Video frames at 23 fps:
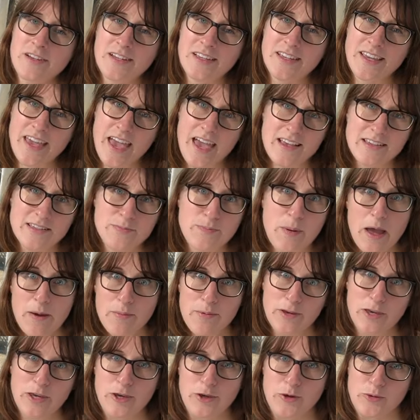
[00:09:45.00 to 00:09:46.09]
a gas
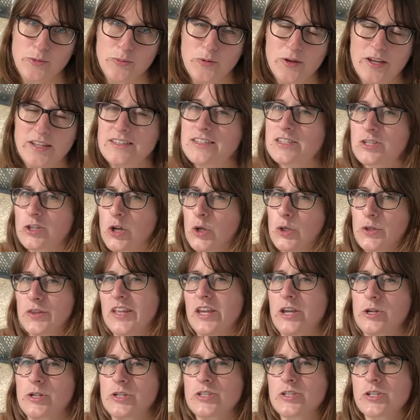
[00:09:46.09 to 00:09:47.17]
barbecue installed
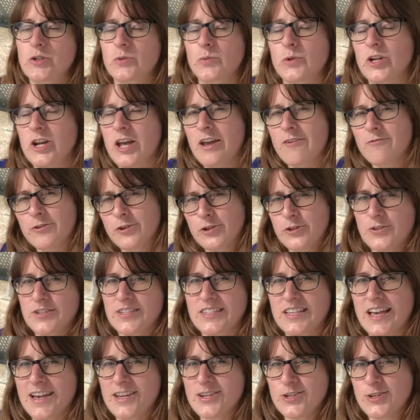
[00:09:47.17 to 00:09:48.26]
there. So whatever you
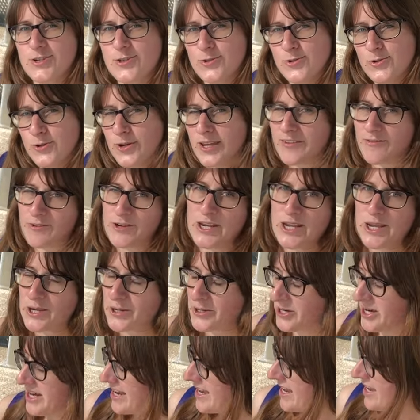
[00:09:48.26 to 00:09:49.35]
decide to do, even
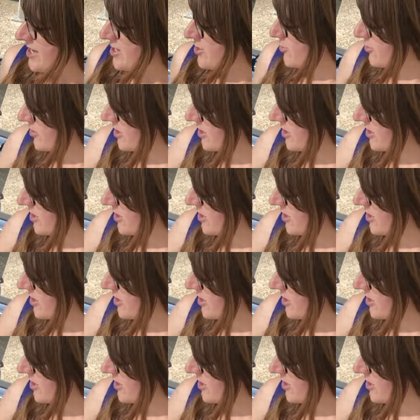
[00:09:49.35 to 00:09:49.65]
here, you